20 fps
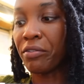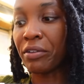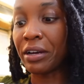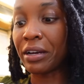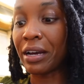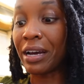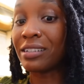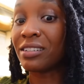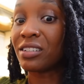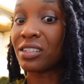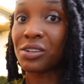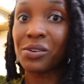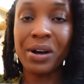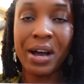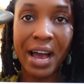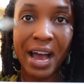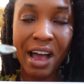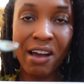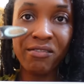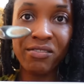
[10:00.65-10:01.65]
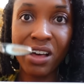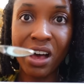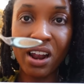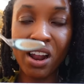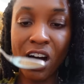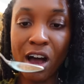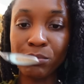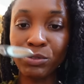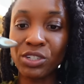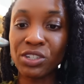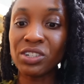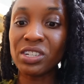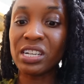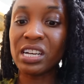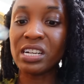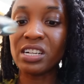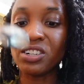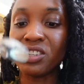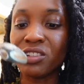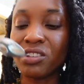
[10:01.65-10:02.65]
Like I still have that option to
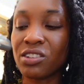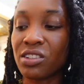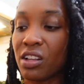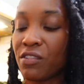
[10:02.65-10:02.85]
get it to this